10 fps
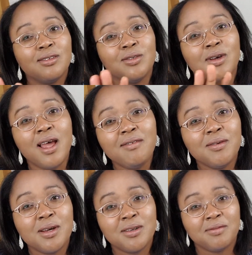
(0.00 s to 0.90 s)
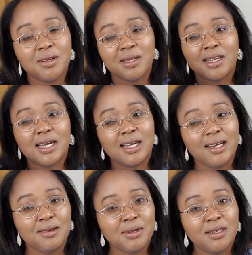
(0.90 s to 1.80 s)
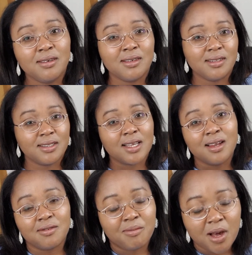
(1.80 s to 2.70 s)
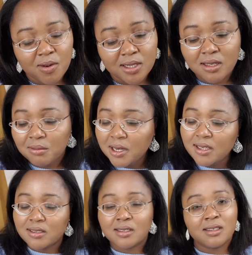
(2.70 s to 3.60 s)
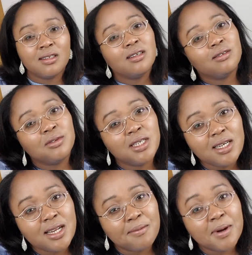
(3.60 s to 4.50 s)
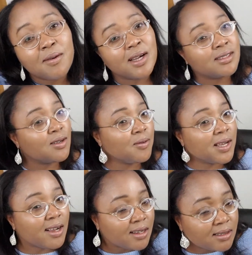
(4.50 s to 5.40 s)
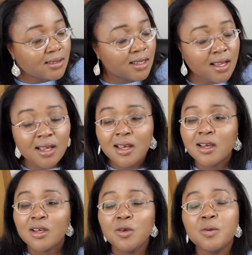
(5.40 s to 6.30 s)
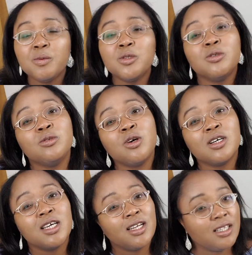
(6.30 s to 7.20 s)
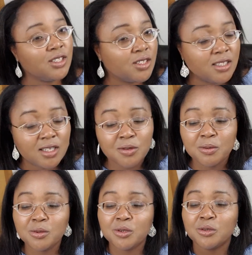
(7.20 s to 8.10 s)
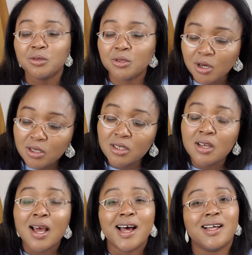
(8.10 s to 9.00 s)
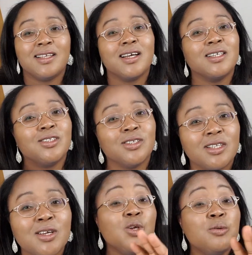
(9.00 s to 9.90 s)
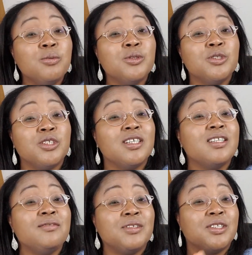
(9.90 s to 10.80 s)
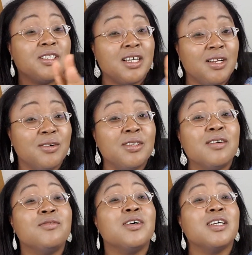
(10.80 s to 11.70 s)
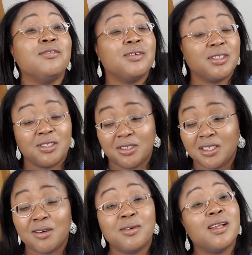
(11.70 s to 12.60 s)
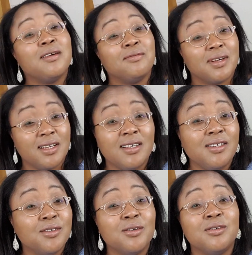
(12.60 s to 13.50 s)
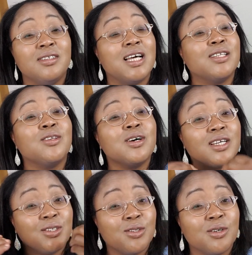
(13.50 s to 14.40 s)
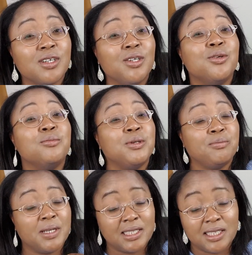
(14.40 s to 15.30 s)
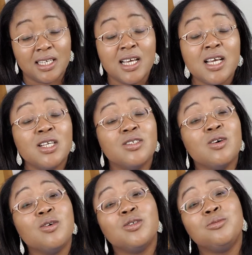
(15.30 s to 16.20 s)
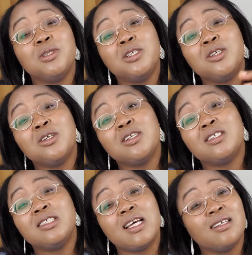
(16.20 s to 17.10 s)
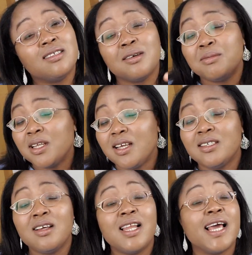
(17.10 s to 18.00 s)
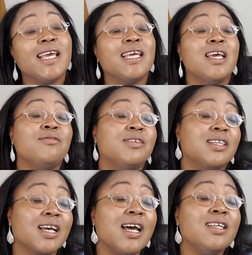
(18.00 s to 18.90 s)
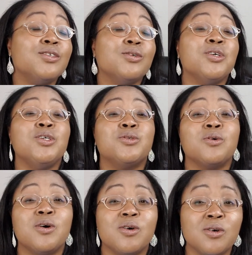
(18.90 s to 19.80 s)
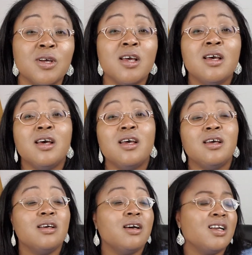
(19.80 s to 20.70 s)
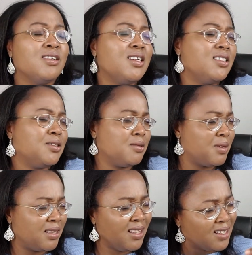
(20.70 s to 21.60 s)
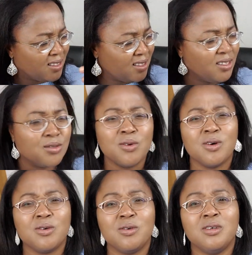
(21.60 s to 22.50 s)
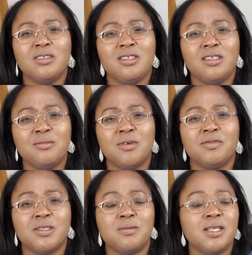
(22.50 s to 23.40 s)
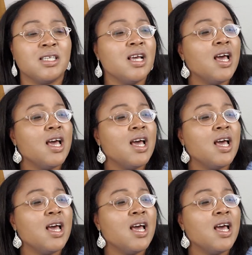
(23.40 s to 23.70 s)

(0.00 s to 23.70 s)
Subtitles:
to every one of them that are claiming all these kind of powers, please, we need that power somewhere else. Eh? You people should not kill each other. You people should not attack each other. You people should just leave each other alone and forgive each other. Whatever, you know. Now talk, you talk. You know, be person. So Major just said something. It's not like he came physically to Izuogo. Actually, this paper, I think it's Izuogo, the name of this place.